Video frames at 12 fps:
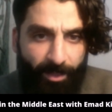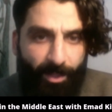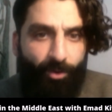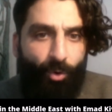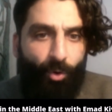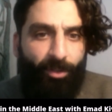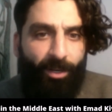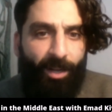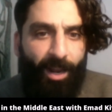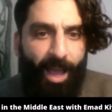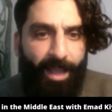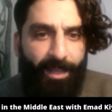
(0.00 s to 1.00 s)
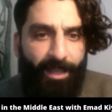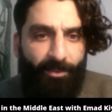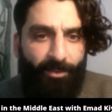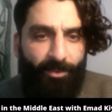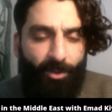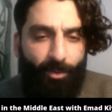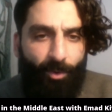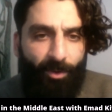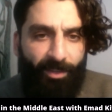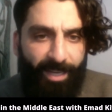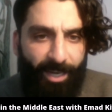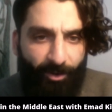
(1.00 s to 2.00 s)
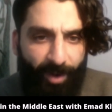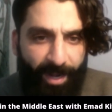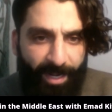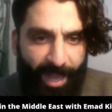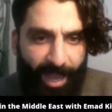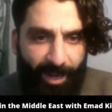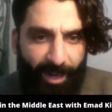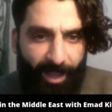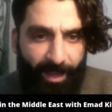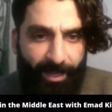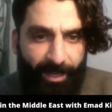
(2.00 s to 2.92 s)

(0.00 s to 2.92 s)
The Northern Alliance was an Iranian ally